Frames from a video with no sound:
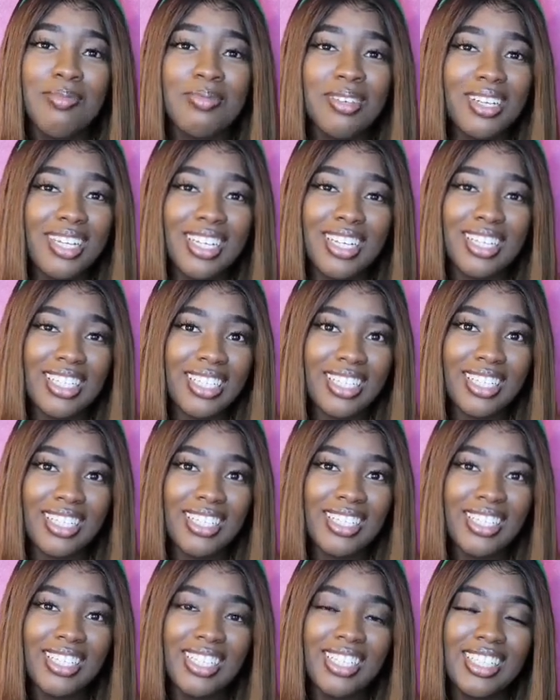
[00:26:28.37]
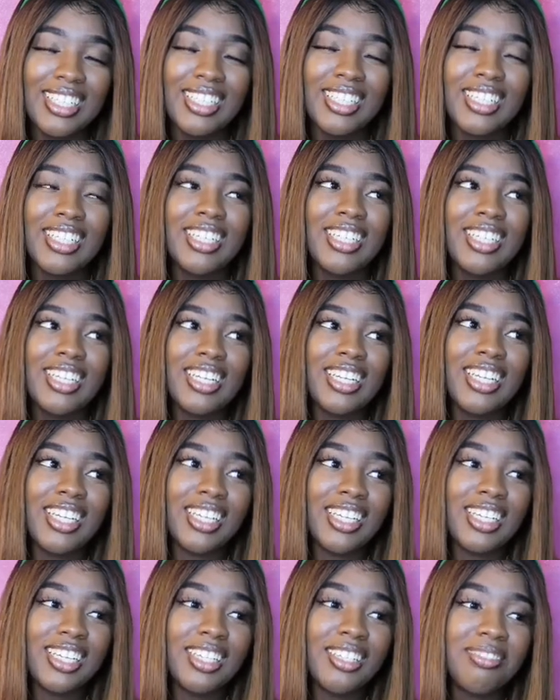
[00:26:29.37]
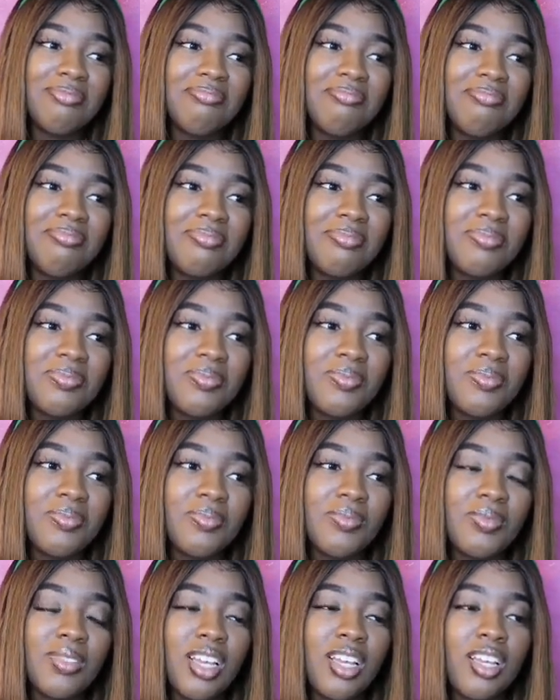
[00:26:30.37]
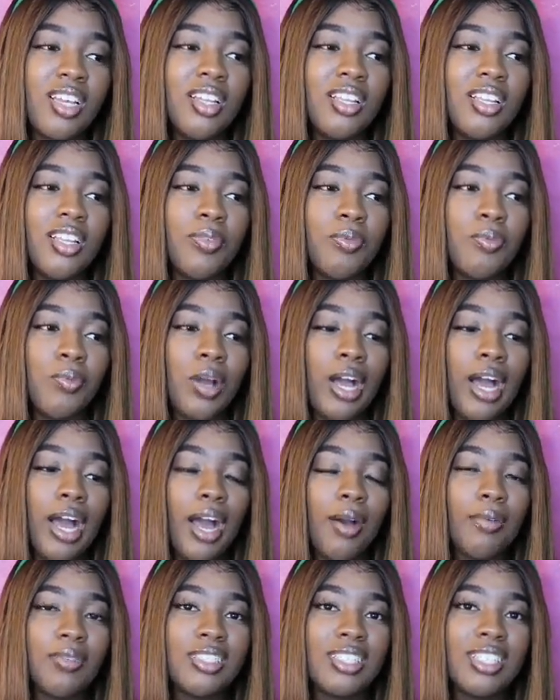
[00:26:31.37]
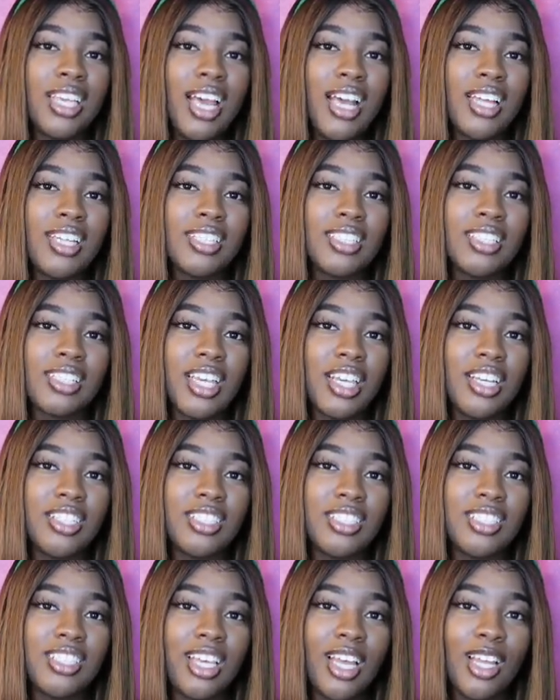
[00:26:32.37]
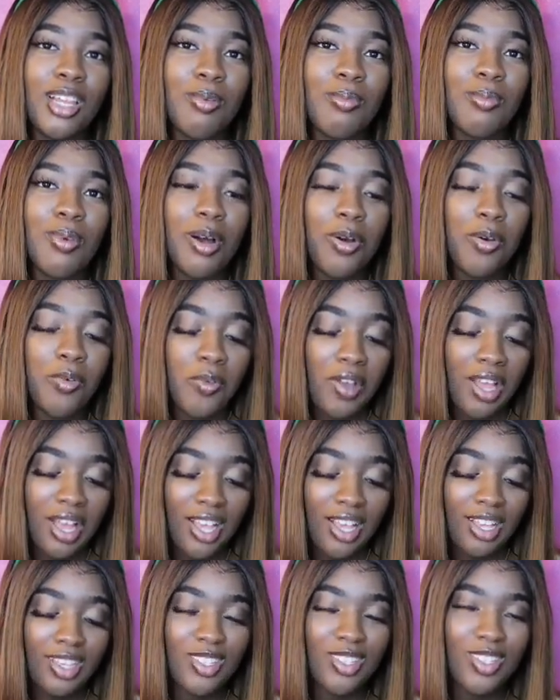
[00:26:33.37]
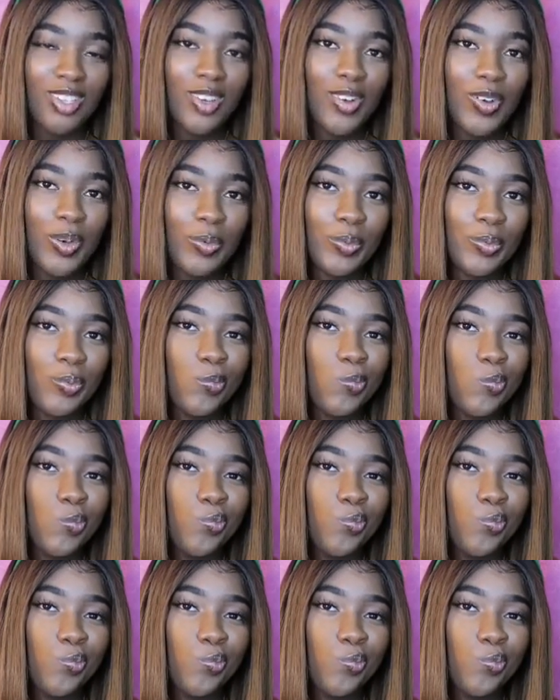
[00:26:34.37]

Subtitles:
But it did it. And well, I was kind of scared to tell him off. So